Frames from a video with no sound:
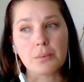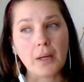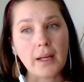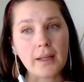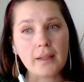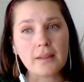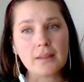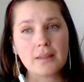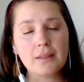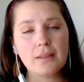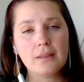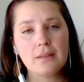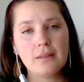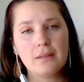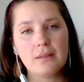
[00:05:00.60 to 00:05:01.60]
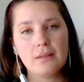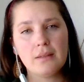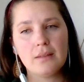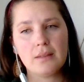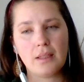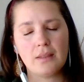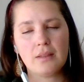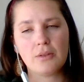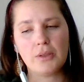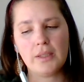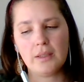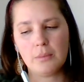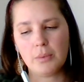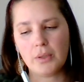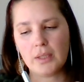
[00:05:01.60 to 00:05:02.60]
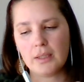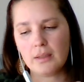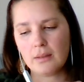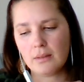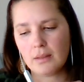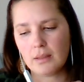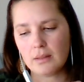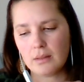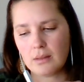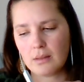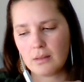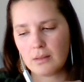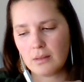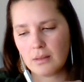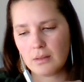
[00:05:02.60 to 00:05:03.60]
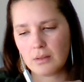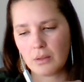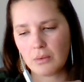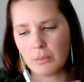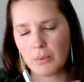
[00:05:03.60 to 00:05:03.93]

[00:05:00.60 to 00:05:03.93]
the right sensory input is